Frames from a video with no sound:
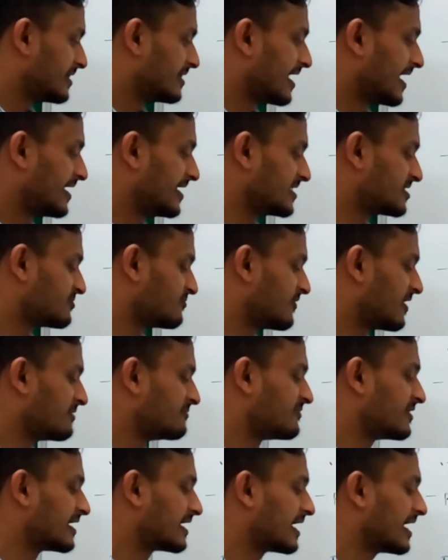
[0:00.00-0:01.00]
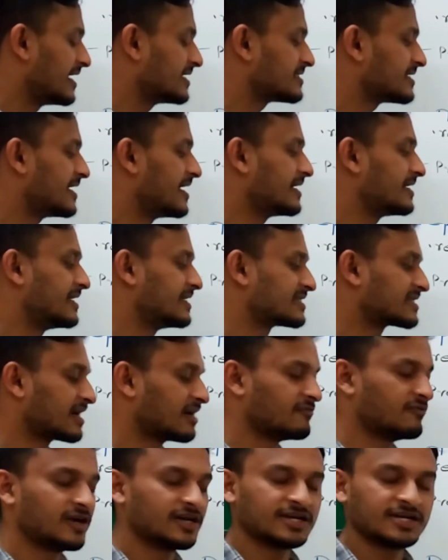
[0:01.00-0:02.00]
That is, when fertilized egg is
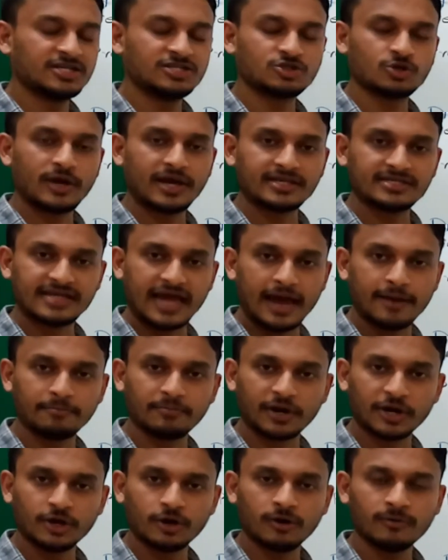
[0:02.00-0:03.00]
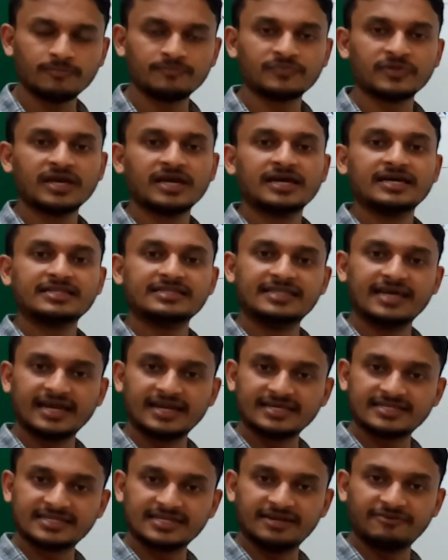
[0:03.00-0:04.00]
converted into as embryo,
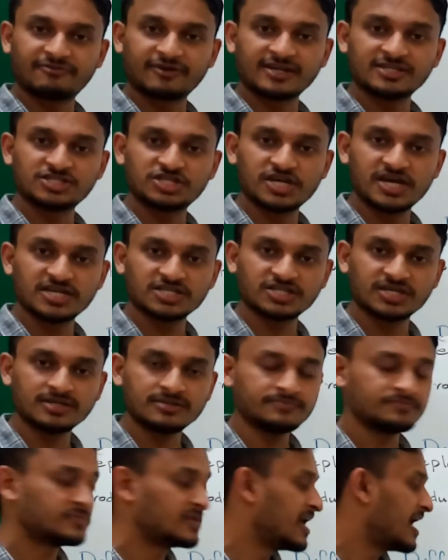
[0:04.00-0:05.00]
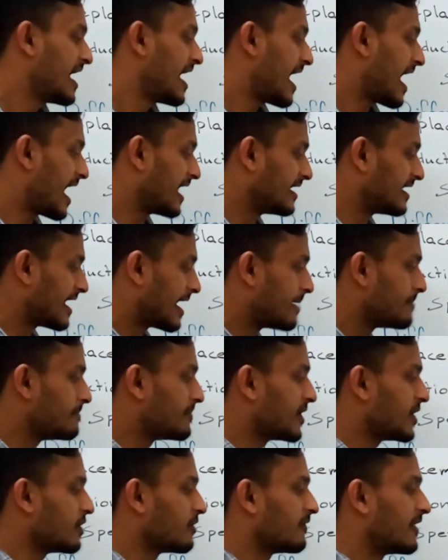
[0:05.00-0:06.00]
there is a differentiation, and
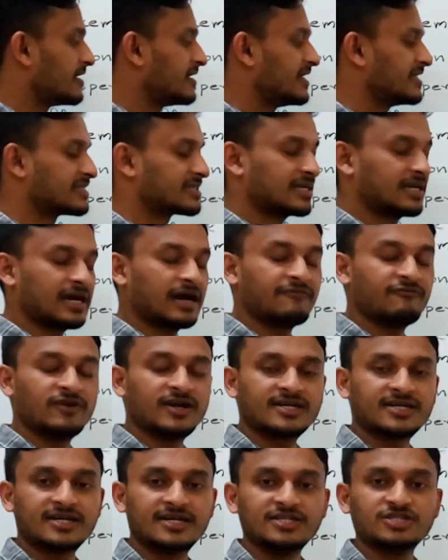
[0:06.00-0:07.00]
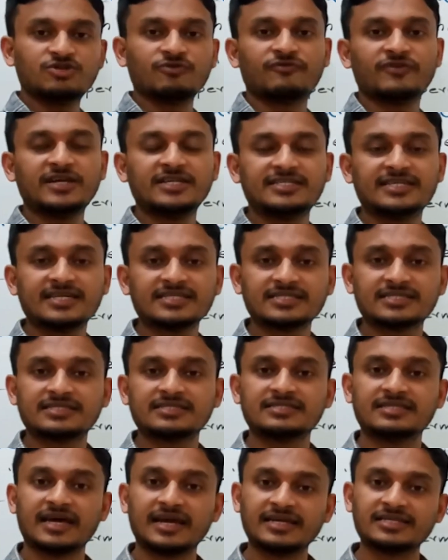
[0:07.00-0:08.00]
embryo when is converted into fetus,
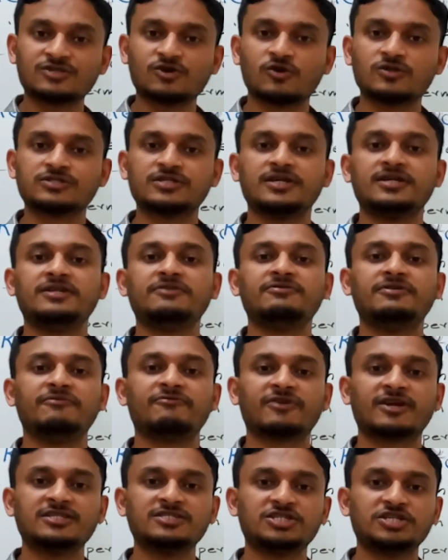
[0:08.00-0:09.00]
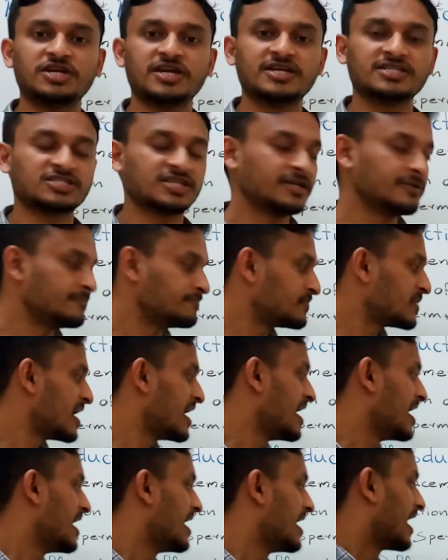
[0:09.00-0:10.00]
there is also a differentiation,
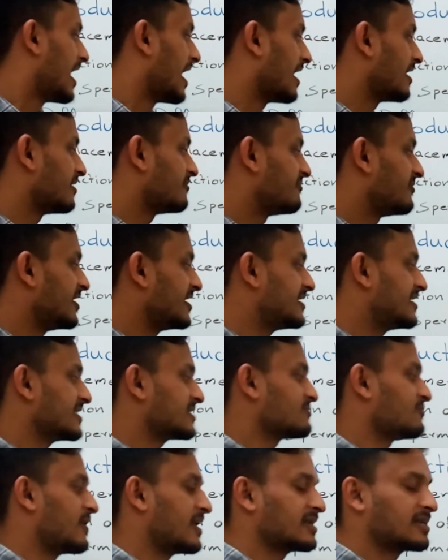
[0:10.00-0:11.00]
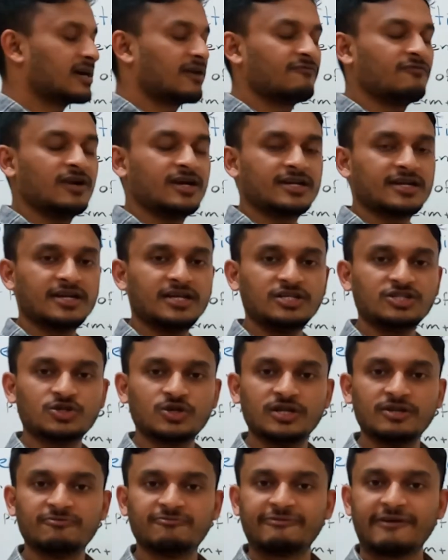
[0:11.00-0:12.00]
and fetus when converted into
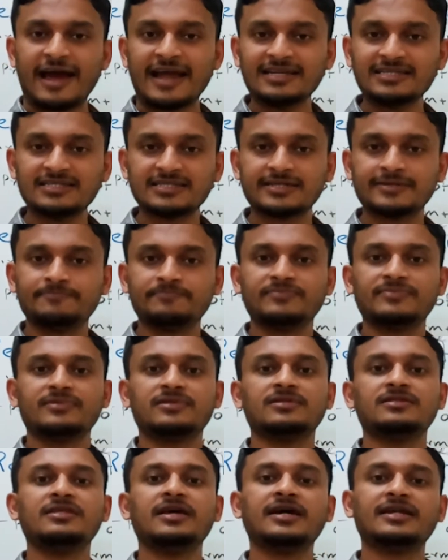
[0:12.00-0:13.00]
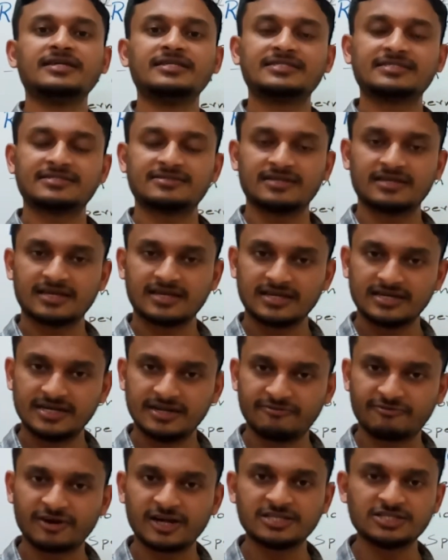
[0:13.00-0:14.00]
infant, there is
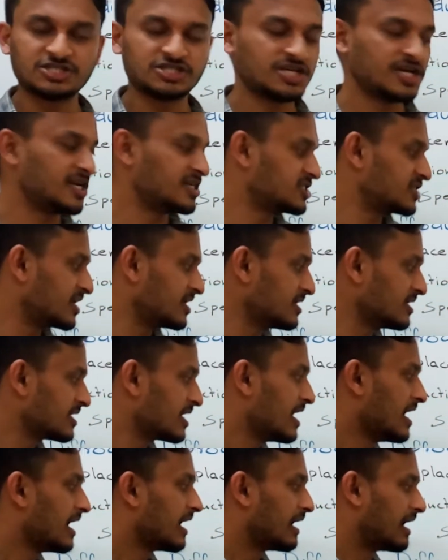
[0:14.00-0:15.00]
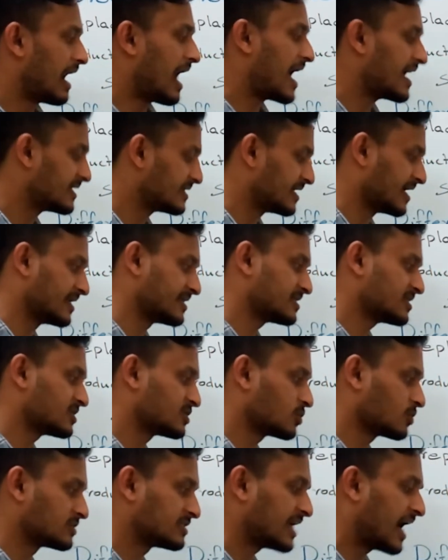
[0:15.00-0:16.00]
differentiation, like that.
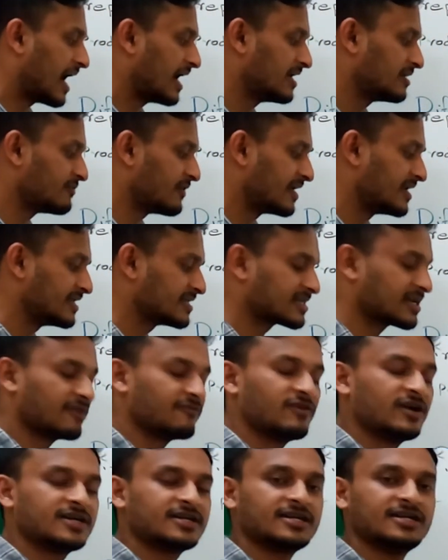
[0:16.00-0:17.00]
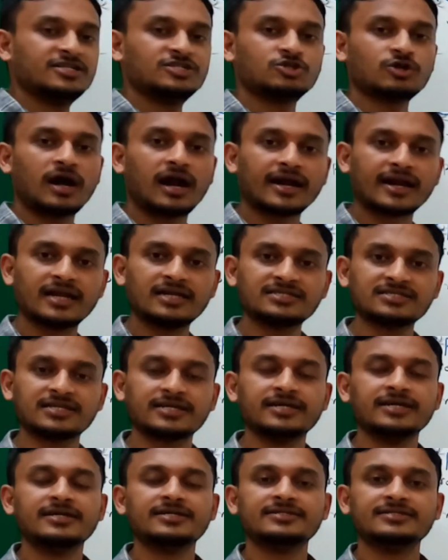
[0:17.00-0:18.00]
So child when is converted into
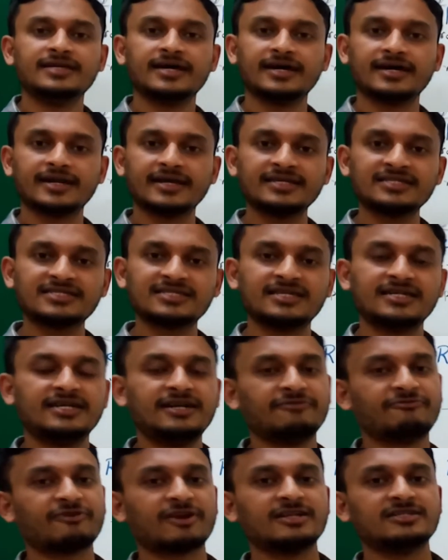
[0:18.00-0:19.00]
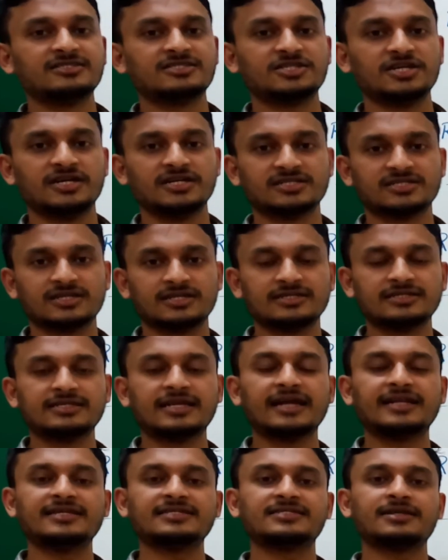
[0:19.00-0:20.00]
adult, there is differentiation.
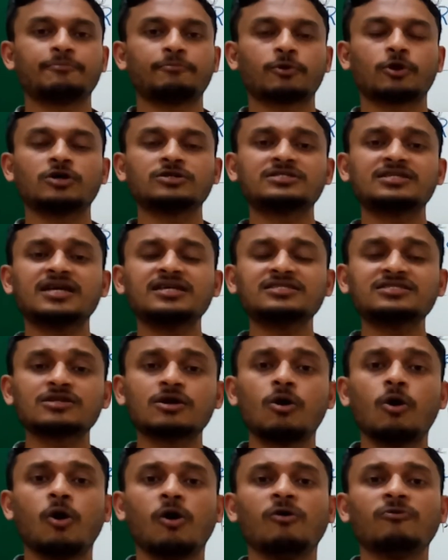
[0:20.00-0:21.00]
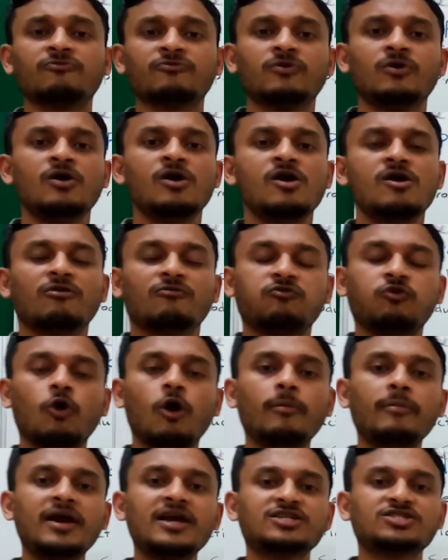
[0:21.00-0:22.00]
That is the process of
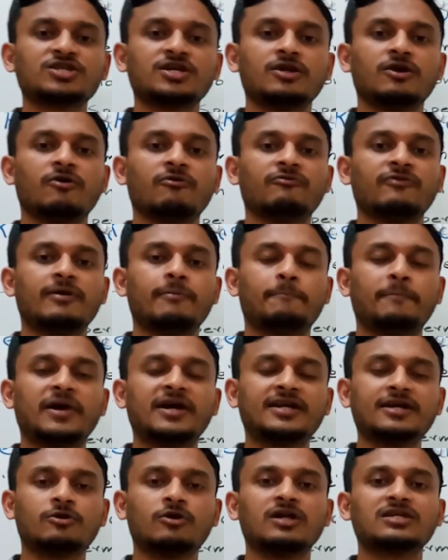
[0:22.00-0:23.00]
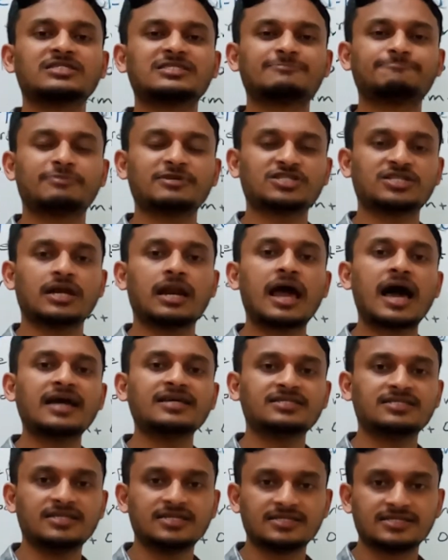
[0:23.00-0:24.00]
formation of a particular
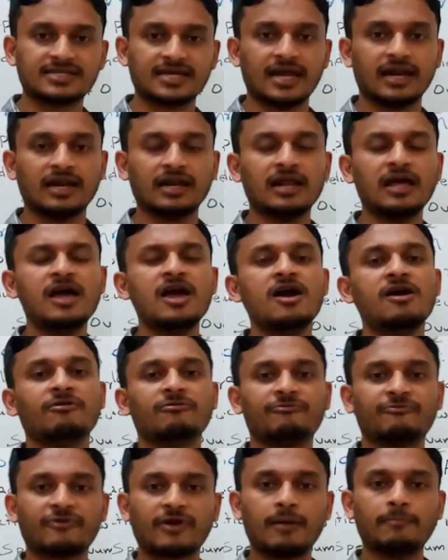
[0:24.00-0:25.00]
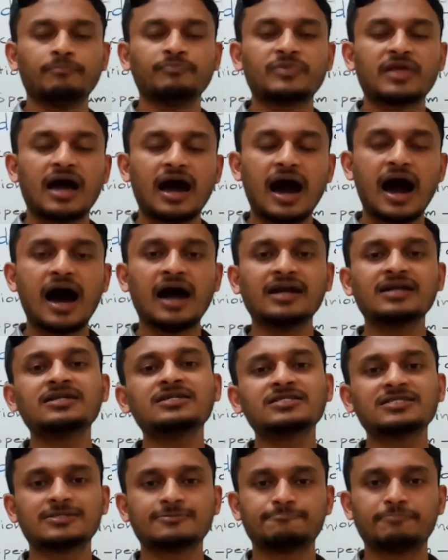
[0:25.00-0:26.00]
specialized cell from
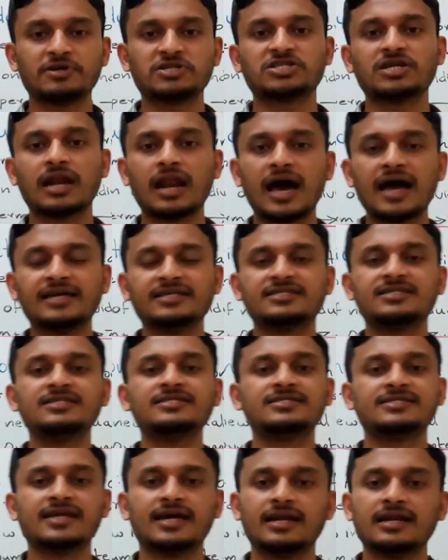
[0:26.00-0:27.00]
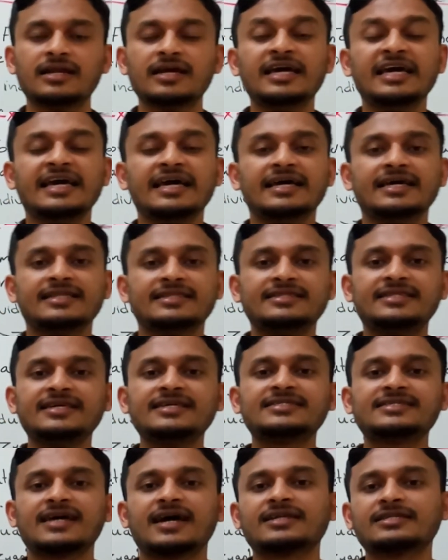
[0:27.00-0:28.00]
unspecialized cell.
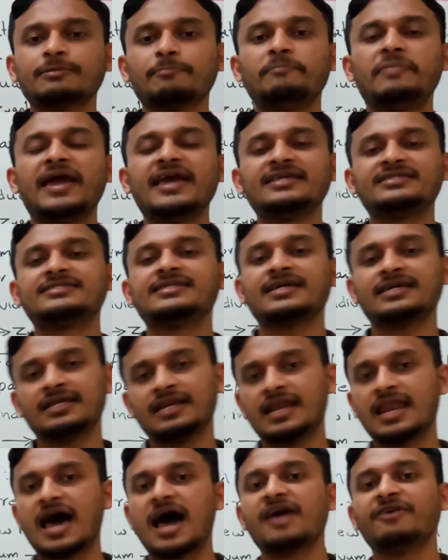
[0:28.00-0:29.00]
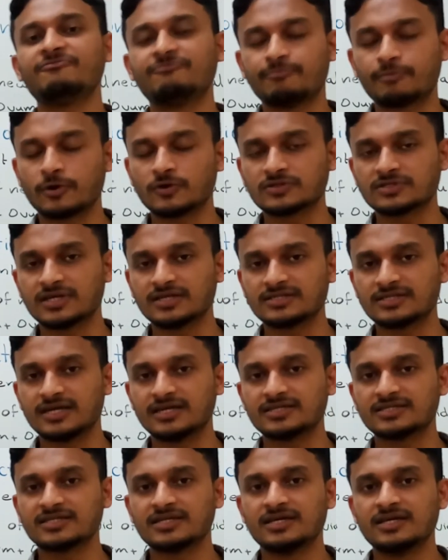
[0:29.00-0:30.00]
These are the basic life
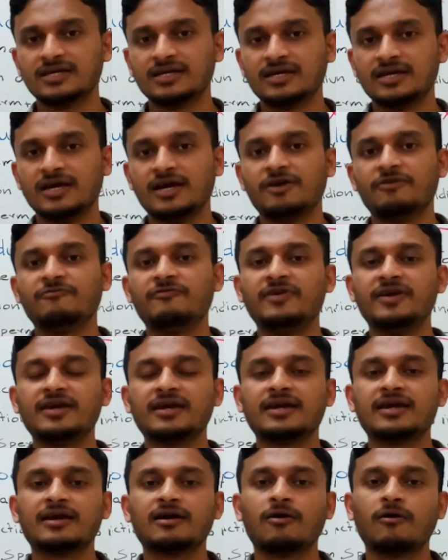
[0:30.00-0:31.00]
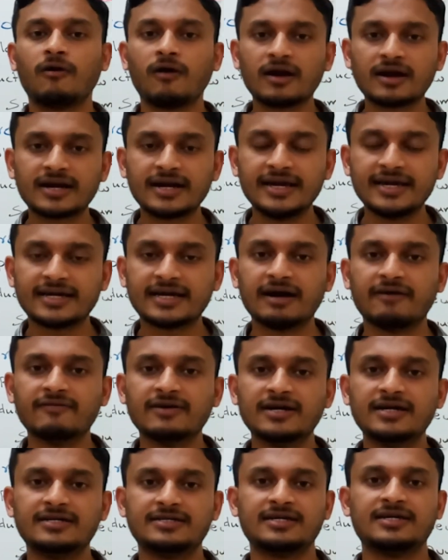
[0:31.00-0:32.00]
processes. We already
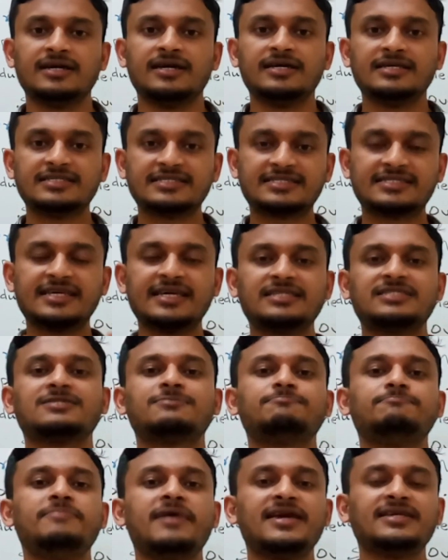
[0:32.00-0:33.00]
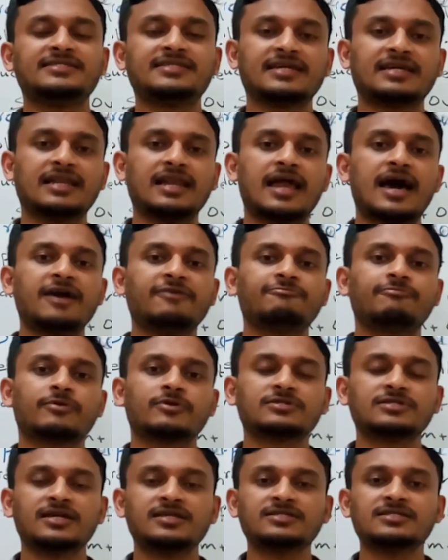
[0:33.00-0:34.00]
covered six basic life
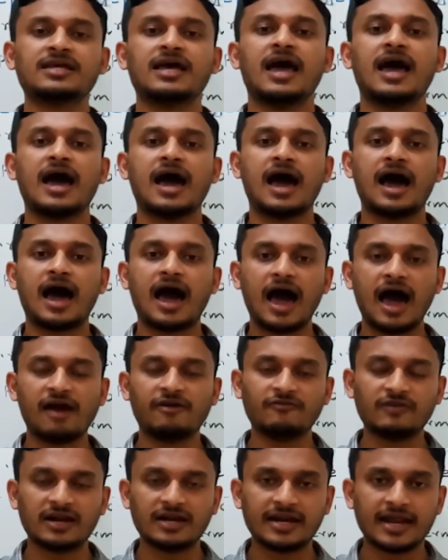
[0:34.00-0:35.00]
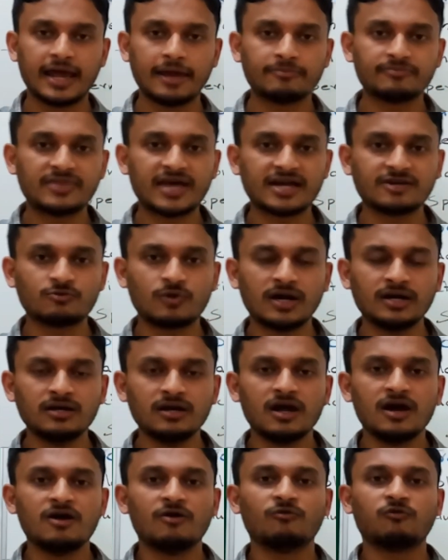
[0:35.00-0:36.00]
processes. I will name that
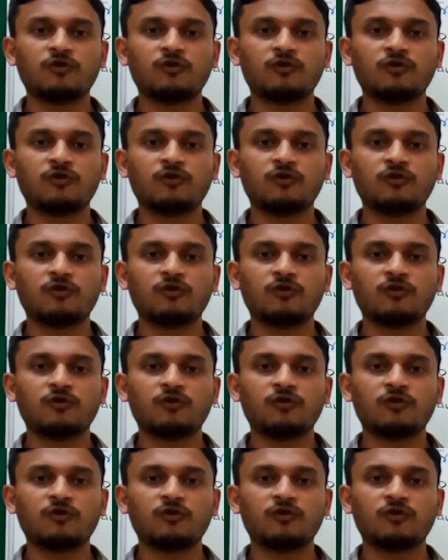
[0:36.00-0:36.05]
one.